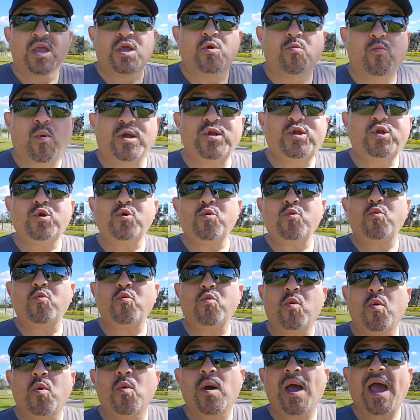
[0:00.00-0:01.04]
What
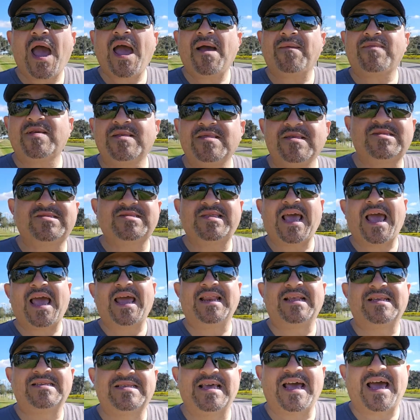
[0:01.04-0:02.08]
you have to
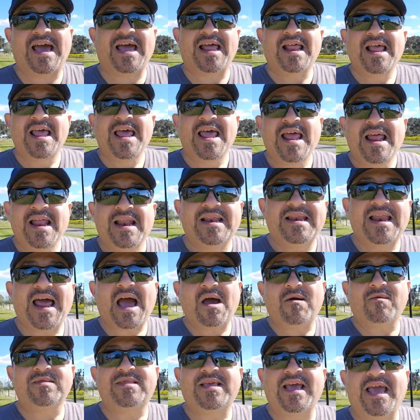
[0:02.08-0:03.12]
understand is that
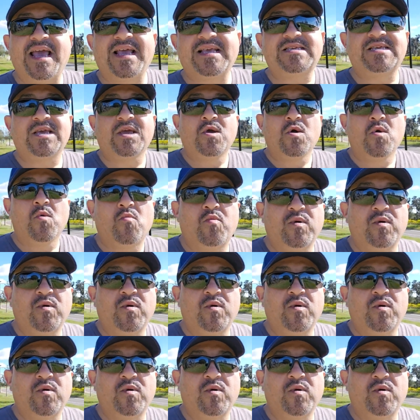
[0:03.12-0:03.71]
nowadays,